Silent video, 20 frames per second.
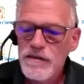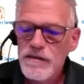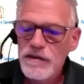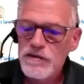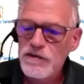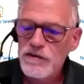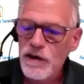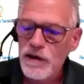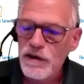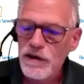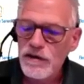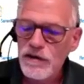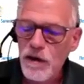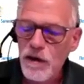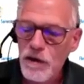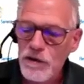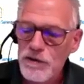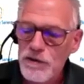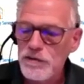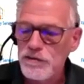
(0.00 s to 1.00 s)
This chart,
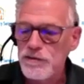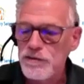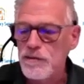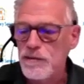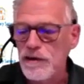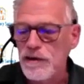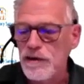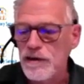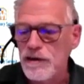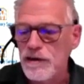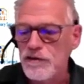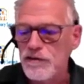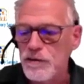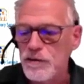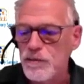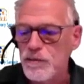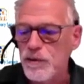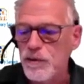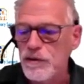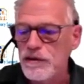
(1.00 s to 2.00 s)
also from our latest
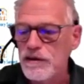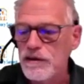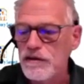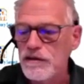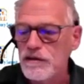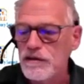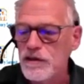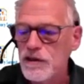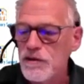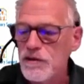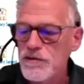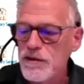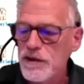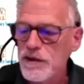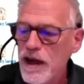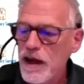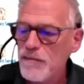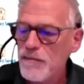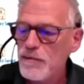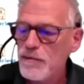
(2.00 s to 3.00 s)
report, shows the
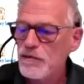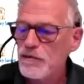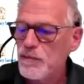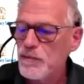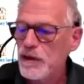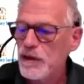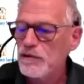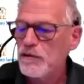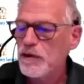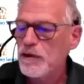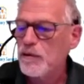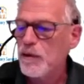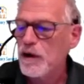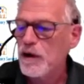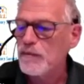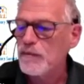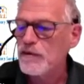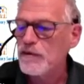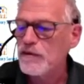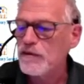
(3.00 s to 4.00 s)
capital spending
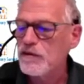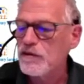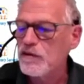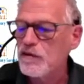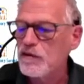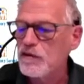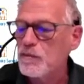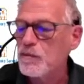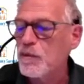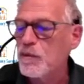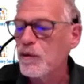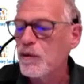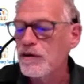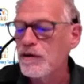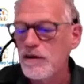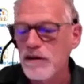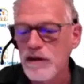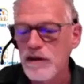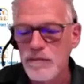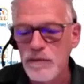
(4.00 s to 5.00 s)
requirements to
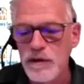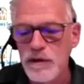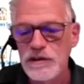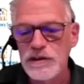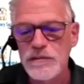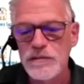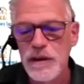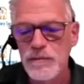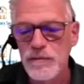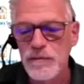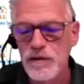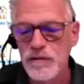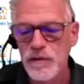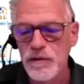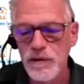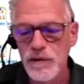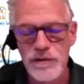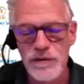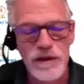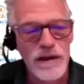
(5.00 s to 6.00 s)
support the emerging memory
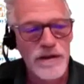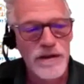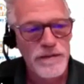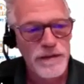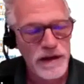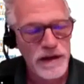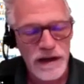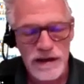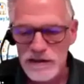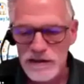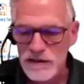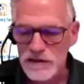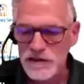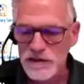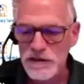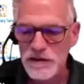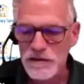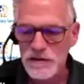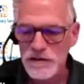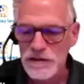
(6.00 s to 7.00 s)
growth that I just
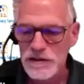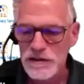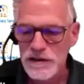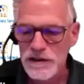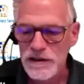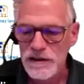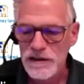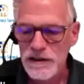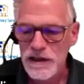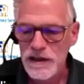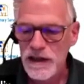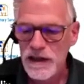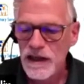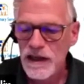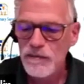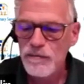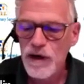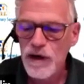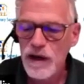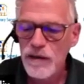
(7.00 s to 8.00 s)
showed.
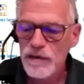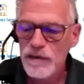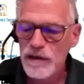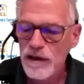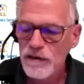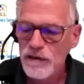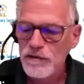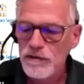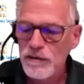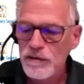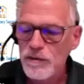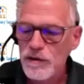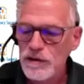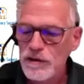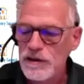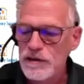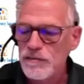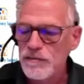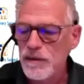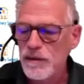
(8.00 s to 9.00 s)
MRAM and other
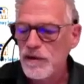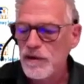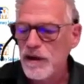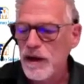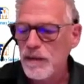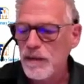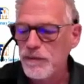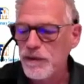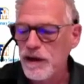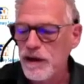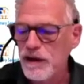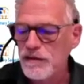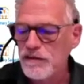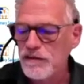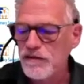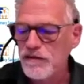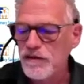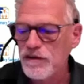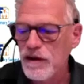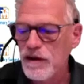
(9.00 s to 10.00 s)
emerging memory
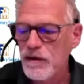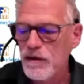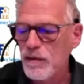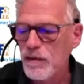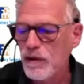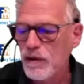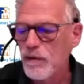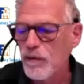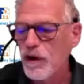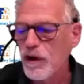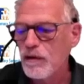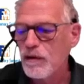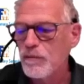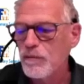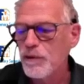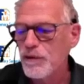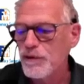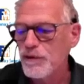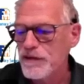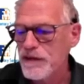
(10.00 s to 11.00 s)
applications require
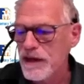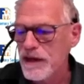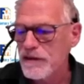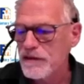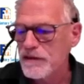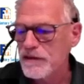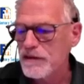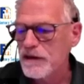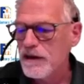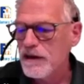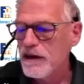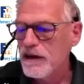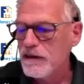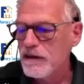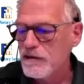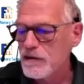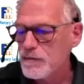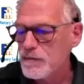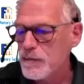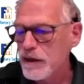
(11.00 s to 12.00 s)
both standard
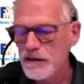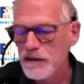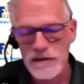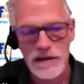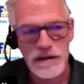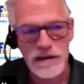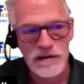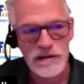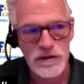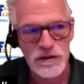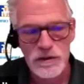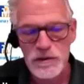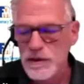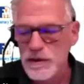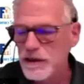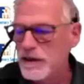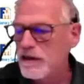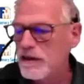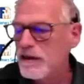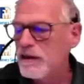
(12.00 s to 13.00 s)
and specialized
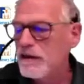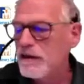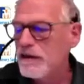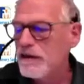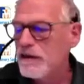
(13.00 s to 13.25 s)
tooling,